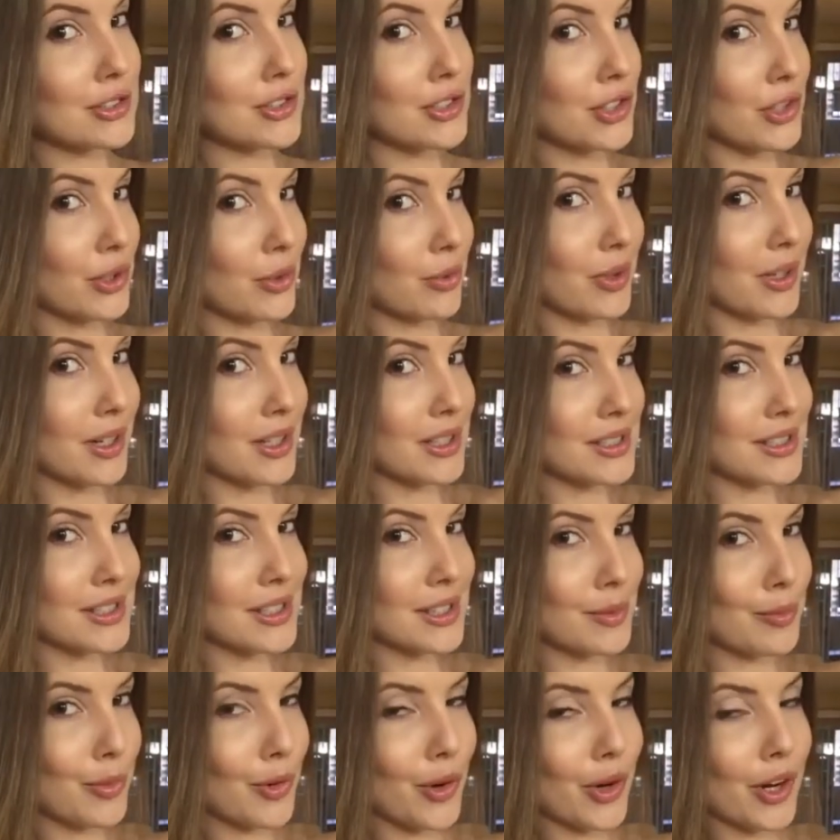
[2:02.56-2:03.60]
Do you want to
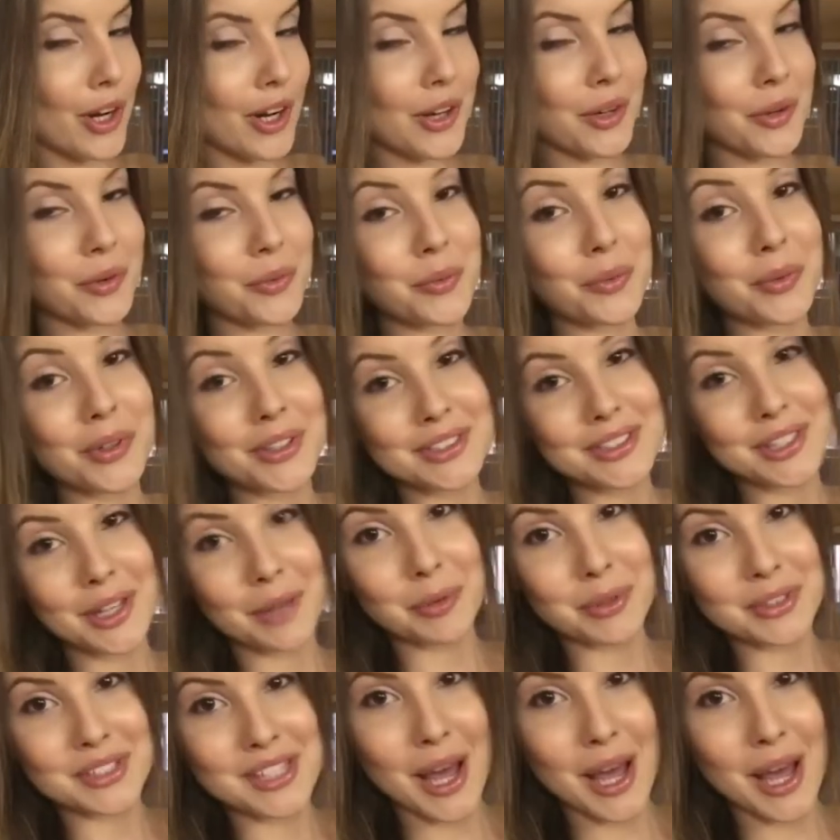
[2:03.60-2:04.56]
see more? Well, double